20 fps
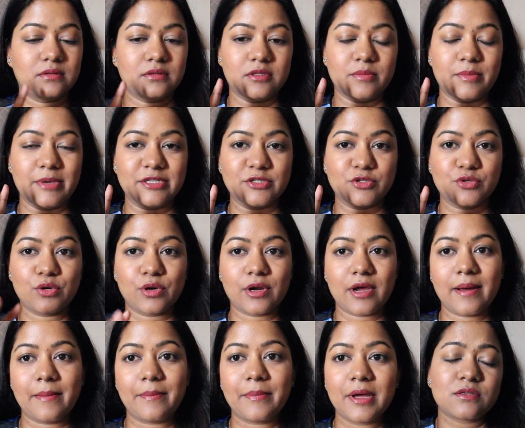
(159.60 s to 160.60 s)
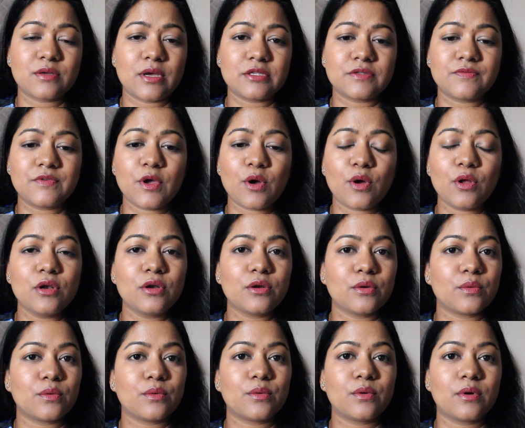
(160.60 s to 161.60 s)
the menstrual cup. So as we all
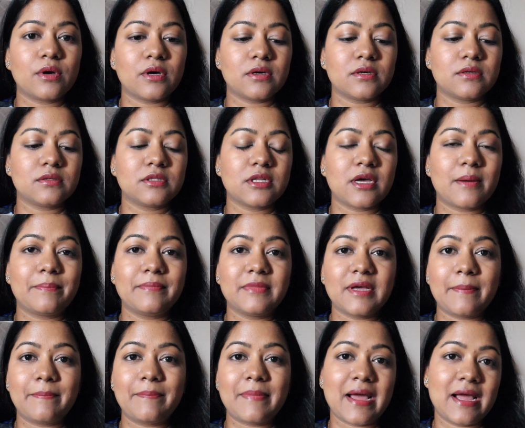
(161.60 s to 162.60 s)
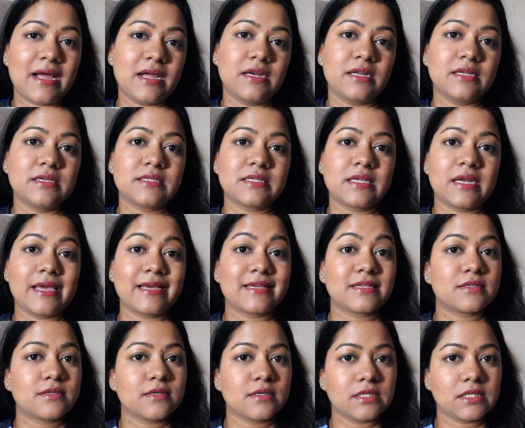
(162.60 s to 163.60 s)
know, a pad is an
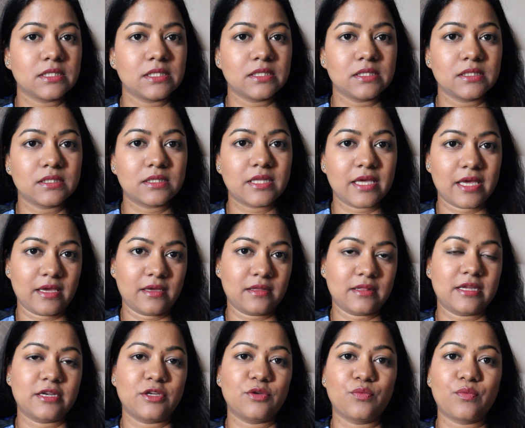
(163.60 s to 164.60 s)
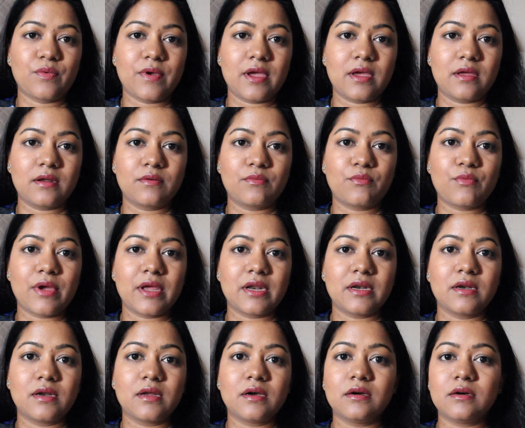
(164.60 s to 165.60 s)
external thing that you wear
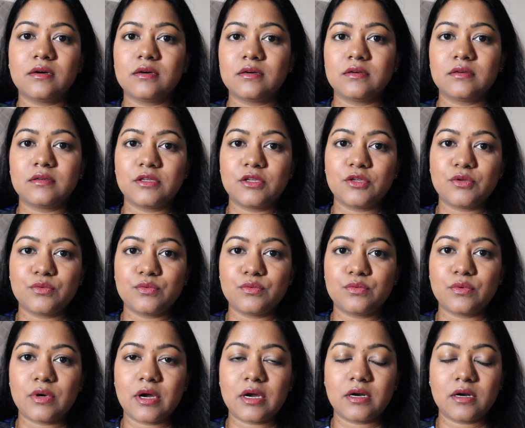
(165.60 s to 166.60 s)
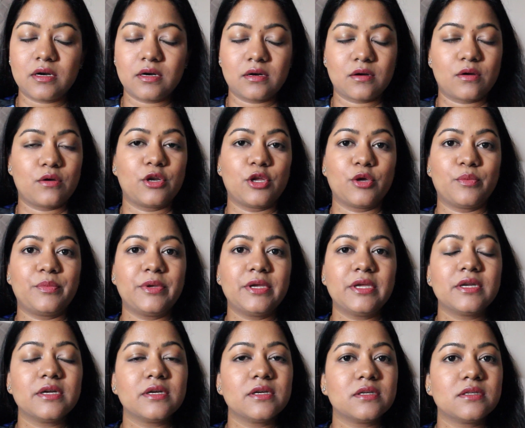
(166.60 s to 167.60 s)
when you are on your
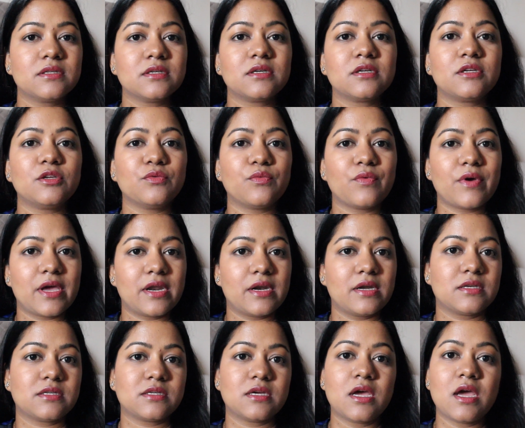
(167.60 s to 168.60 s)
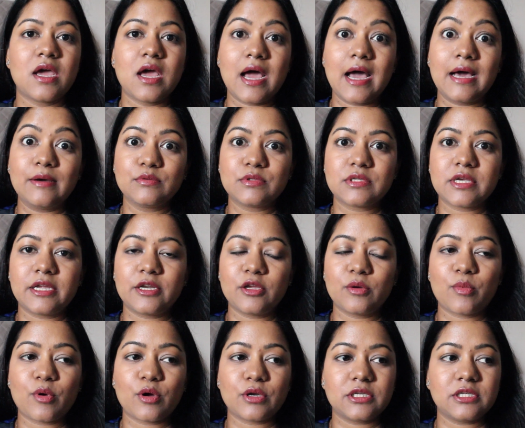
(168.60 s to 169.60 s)
period. You wear it outside
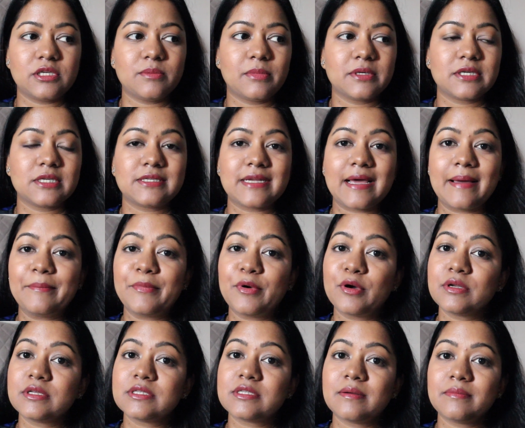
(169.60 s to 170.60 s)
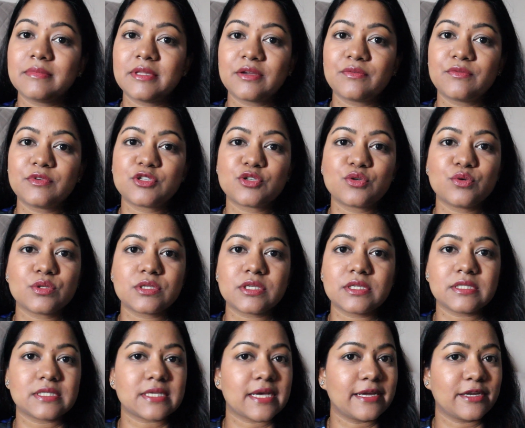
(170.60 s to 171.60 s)
your body, but a tampon is something which goes
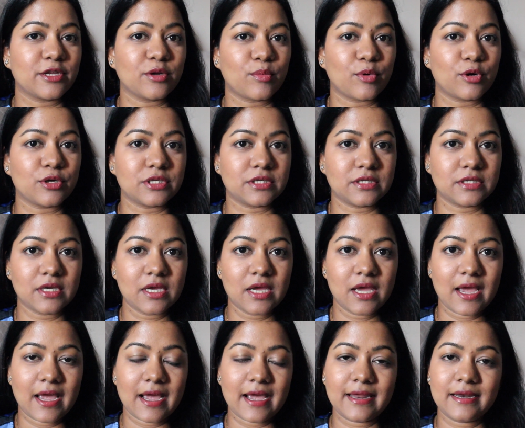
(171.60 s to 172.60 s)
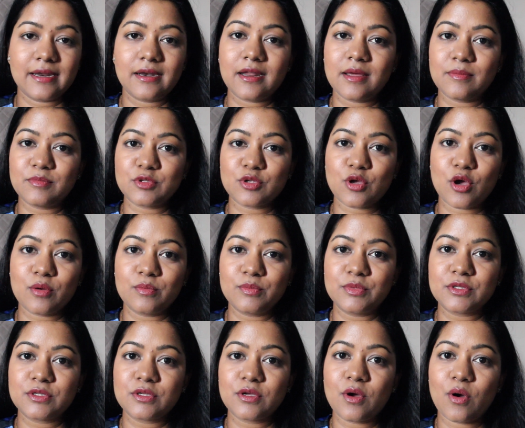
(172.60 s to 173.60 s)
inside your body and it
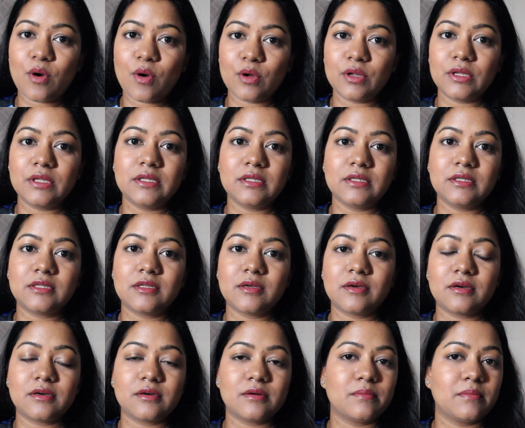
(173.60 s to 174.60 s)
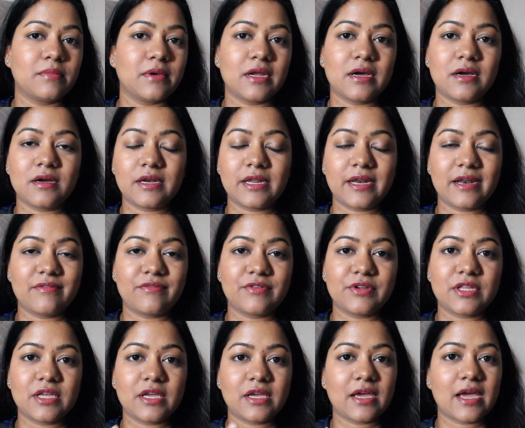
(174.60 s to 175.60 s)
absorbs all the blood and
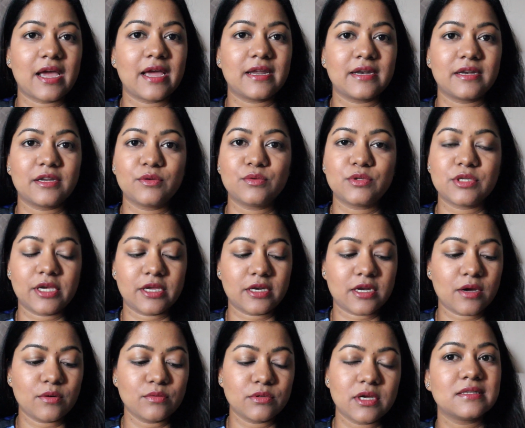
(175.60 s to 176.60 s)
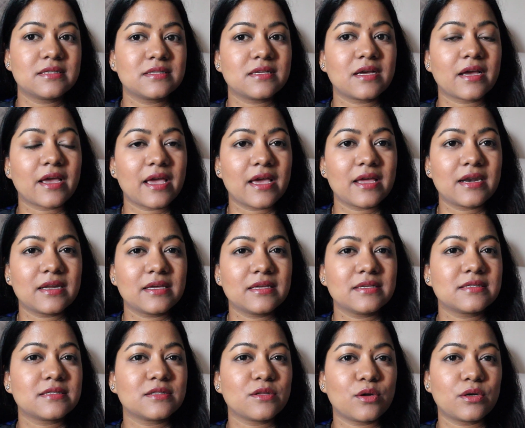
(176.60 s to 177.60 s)
everything, and you take it out. This again
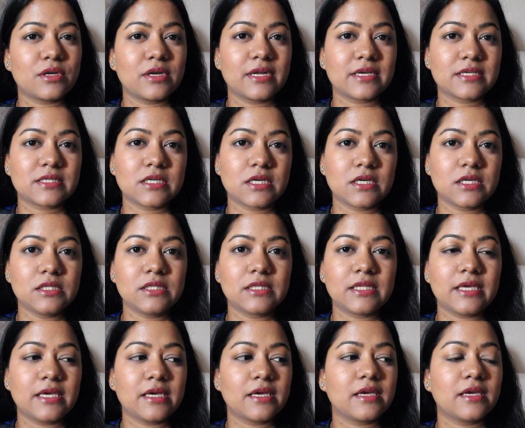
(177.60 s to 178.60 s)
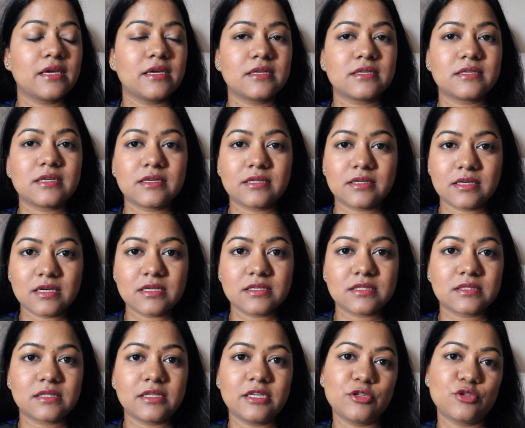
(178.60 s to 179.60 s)
is not an external thing. It
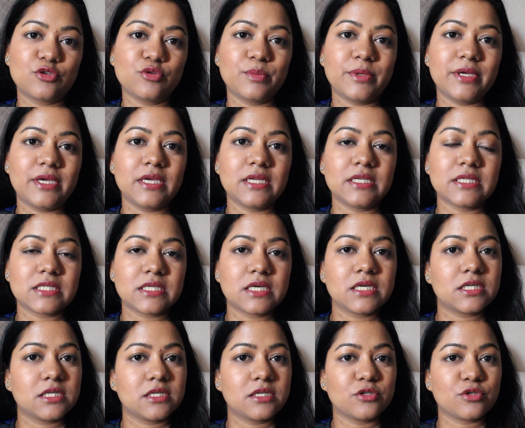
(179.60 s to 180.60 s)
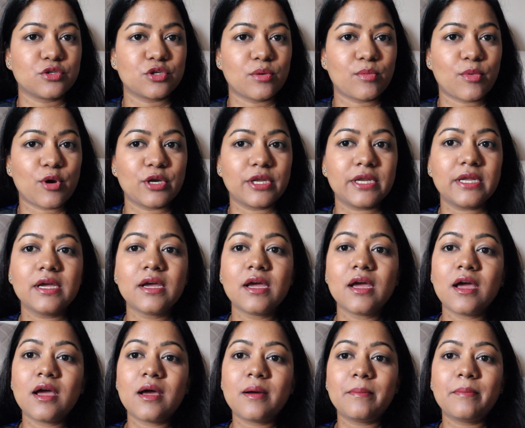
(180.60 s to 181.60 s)
does need to be inserted into your body,
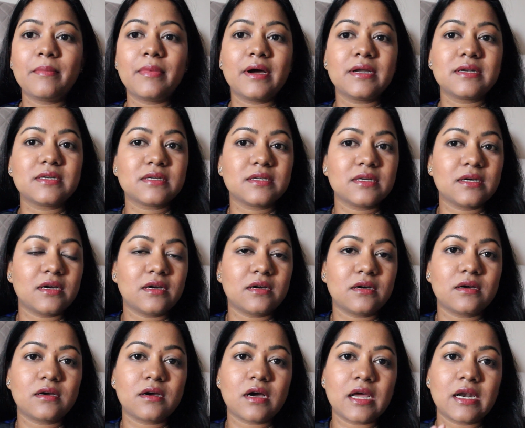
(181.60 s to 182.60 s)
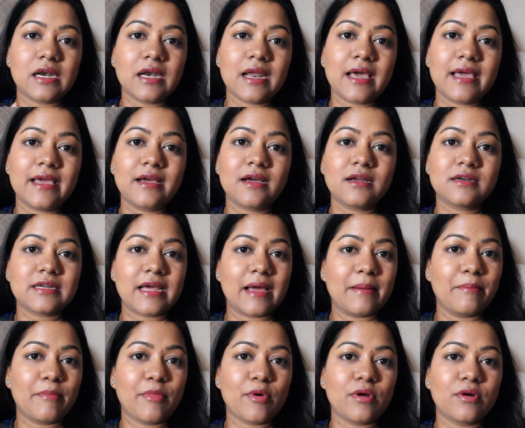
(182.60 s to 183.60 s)
but unlike a
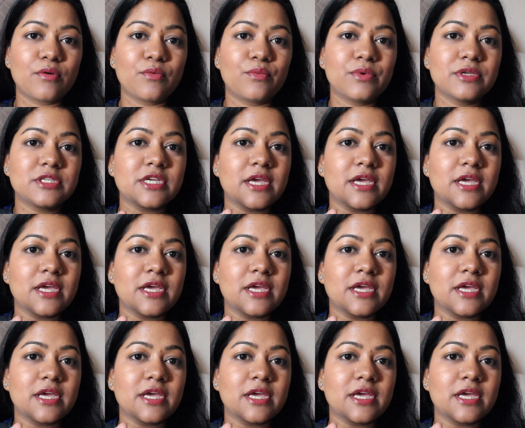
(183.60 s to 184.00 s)
tampon which